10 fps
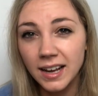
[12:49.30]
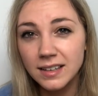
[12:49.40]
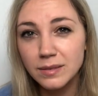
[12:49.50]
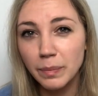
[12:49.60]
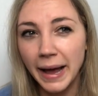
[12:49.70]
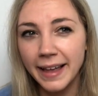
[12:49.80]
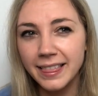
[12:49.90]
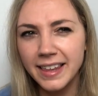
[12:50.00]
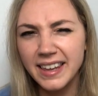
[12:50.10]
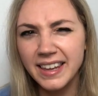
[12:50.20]
as
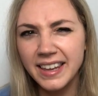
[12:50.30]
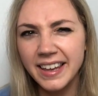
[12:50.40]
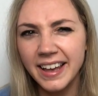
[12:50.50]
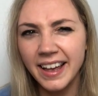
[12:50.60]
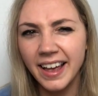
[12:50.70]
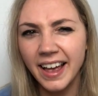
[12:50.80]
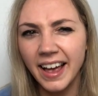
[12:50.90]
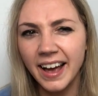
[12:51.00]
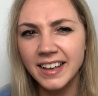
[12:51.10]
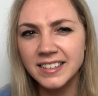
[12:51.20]
badly
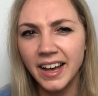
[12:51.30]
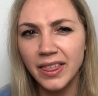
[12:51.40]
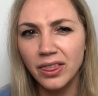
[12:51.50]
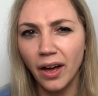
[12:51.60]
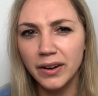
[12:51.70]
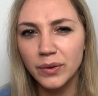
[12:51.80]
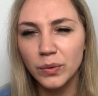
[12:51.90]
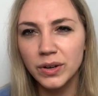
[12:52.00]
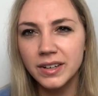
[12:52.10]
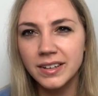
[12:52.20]
as I thought it
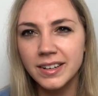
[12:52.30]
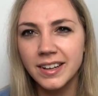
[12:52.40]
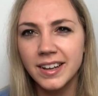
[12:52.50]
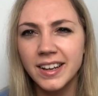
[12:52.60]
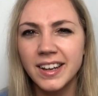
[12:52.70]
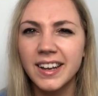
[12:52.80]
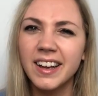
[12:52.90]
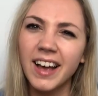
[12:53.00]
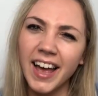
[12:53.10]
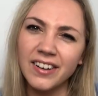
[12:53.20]
would.
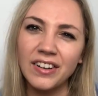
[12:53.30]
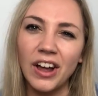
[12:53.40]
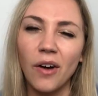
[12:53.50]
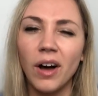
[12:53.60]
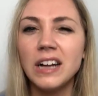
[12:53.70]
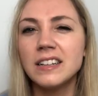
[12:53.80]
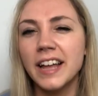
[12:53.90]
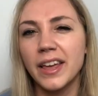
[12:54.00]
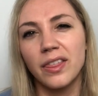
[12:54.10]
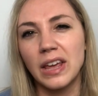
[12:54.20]
I don't know, I'll
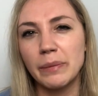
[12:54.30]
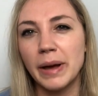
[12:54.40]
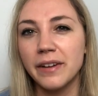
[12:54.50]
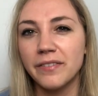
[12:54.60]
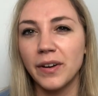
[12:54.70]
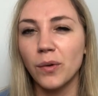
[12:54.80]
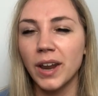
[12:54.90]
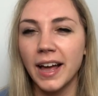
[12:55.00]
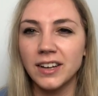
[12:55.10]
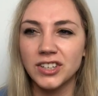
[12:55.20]
like think about if I want
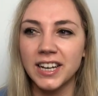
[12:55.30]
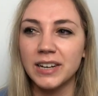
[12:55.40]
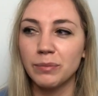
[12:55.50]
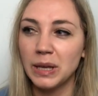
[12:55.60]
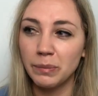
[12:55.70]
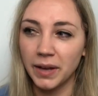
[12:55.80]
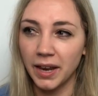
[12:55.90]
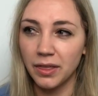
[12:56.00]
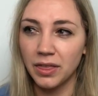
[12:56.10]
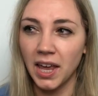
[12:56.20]
to actually end up keeping
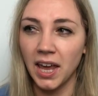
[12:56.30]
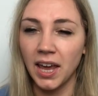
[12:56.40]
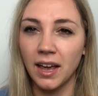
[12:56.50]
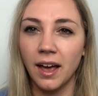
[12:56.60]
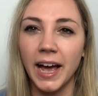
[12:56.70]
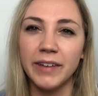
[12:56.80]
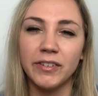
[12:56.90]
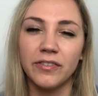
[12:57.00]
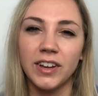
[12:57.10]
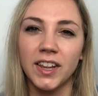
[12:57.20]
anything. I have a
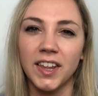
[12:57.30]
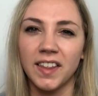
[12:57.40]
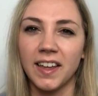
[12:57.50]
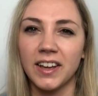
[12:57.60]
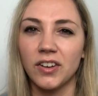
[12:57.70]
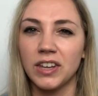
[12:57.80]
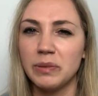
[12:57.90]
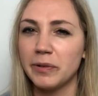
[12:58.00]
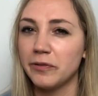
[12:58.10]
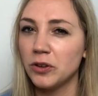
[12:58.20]
feeling like I'll
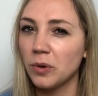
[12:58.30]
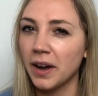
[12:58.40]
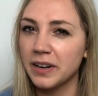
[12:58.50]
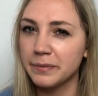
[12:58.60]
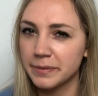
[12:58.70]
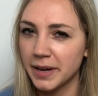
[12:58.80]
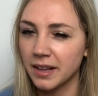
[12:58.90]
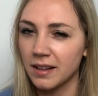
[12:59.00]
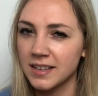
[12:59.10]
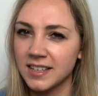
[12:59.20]
keep a few items in my
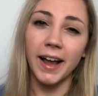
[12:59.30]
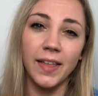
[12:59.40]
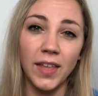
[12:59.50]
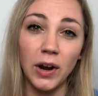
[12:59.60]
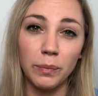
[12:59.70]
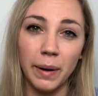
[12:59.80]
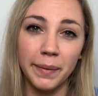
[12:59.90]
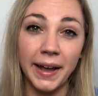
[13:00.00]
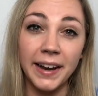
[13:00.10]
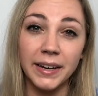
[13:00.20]
closet and then I'll
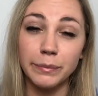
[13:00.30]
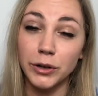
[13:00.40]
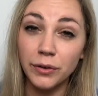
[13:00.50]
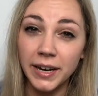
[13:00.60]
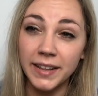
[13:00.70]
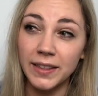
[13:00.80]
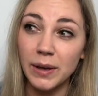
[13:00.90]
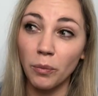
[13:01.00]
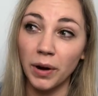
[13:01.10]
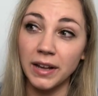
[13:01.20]
probably end up donating
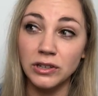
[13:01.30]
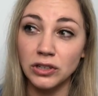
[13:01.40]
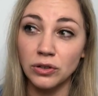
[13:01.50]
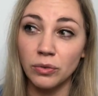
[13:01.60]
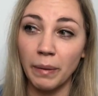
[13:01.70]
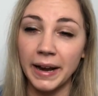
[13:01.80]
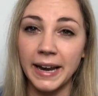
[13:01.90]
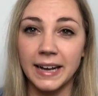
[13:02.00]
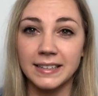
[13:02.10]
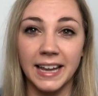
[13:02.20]
them when I do my
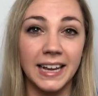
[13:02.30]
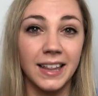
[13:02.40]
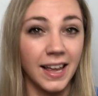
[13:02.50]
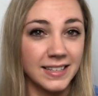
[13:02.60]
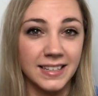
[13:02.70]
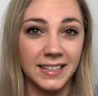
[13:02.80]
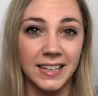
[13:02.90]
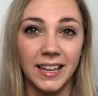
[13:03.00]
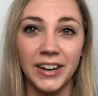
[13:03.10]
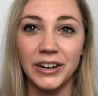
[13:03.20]
next like closet
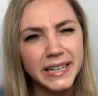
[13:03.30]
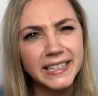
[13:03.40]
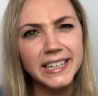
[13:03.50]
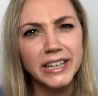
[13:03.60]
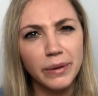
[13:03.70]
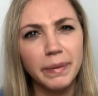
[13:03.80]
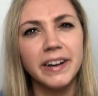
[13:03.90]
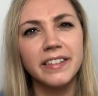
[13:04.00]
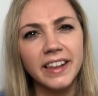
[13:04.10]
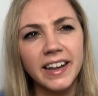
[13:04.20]
declutter. It did go
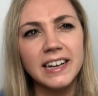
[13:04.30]
better than I